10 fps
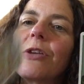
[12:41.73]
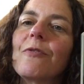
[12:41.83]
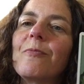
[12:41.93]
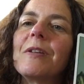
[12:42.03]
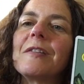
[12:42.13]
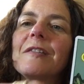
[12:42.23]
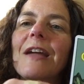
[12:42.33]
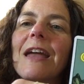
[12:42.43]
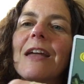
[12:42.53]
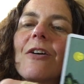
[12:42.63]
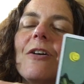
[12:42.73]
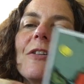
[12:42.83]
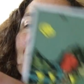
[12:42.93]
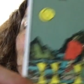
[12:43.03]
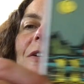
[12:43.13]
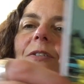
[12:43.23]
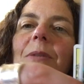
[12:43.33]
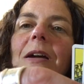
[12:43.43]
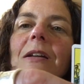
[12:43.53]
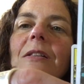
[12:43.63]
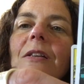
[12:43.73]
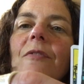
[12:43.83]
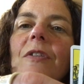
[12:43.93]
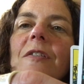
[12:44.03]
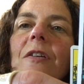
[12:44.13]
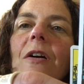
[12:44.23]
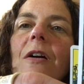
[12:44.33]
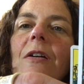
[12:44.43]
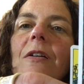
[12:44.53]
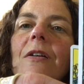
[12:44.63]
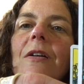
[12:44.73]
you've been saying all along. Oh my God, I love this card.